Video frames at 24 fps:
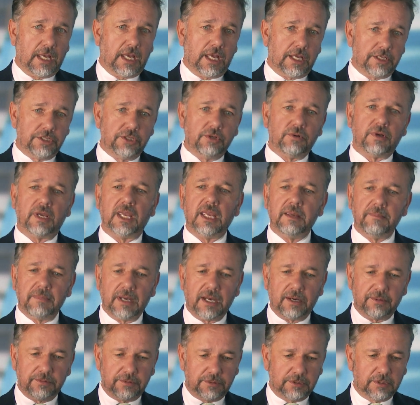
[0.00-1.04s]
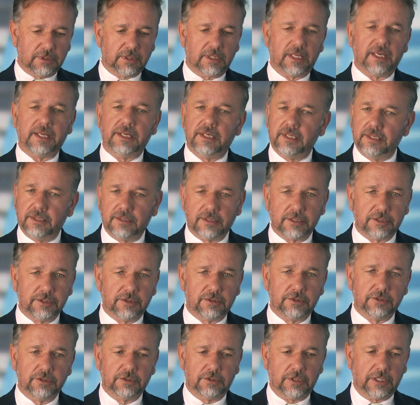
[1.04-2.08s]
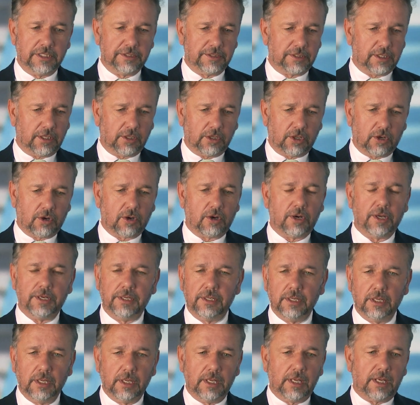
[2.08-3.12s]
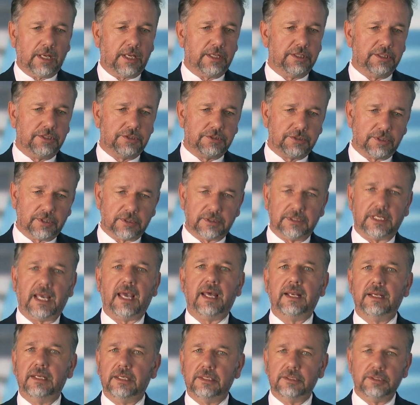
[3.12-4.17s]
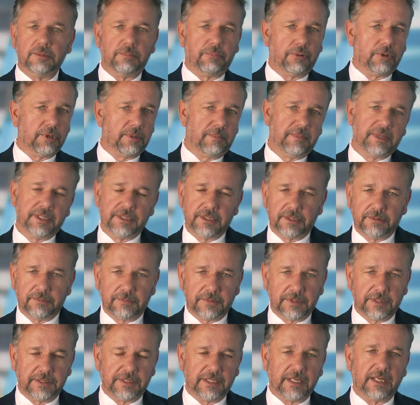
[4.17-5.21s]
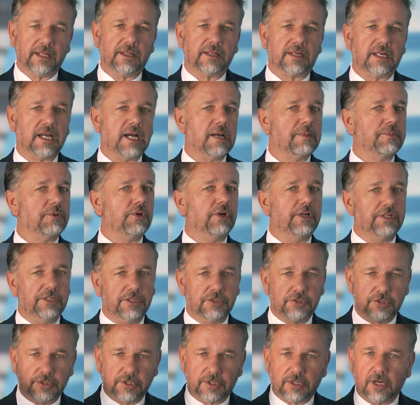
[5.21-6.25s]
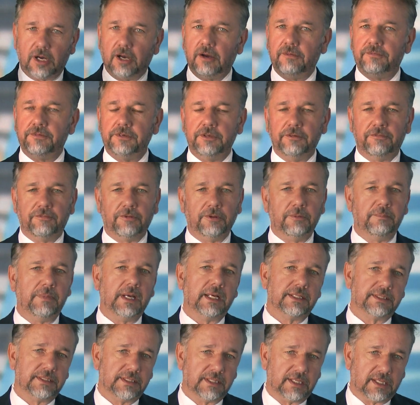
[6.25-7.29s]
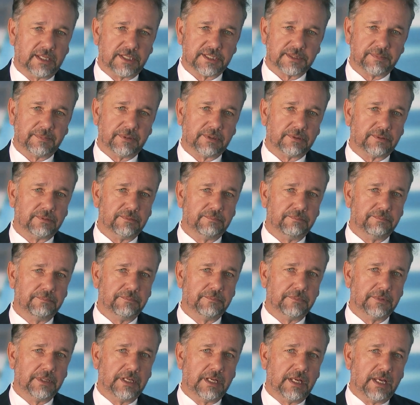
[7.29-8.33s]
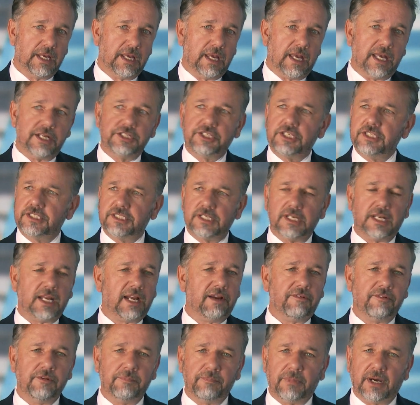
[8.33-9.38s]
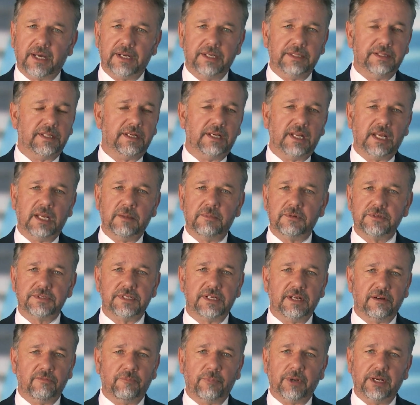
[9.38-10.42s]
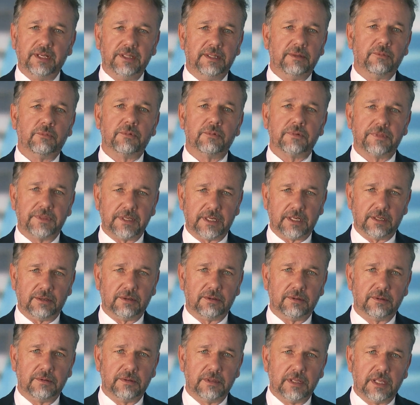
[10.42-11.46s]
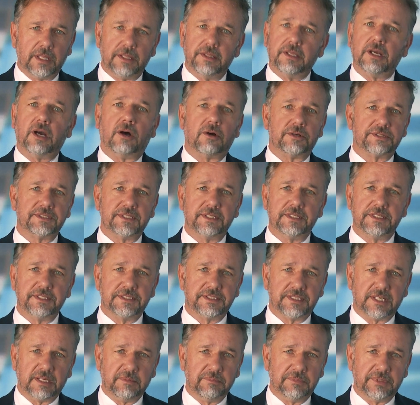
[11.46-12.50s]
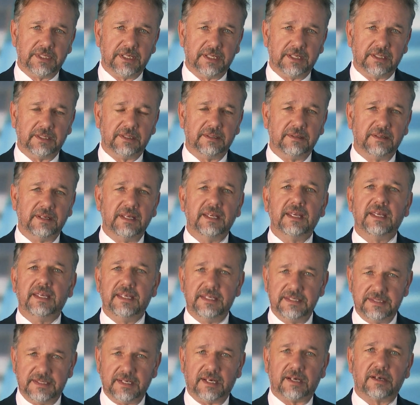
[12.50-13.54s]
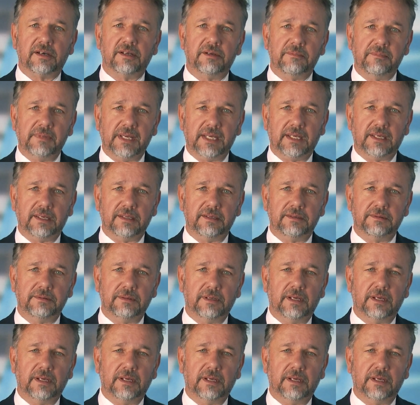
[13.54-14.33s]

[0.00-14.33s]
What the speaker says: And you came out and you landed in the lawn, and you took daddy and you put him in the helicopter, and you took off and you flew back to the hospital. And she said everybody, the neighbors and everybody that were there, they all said the same thing. He's not going to make it.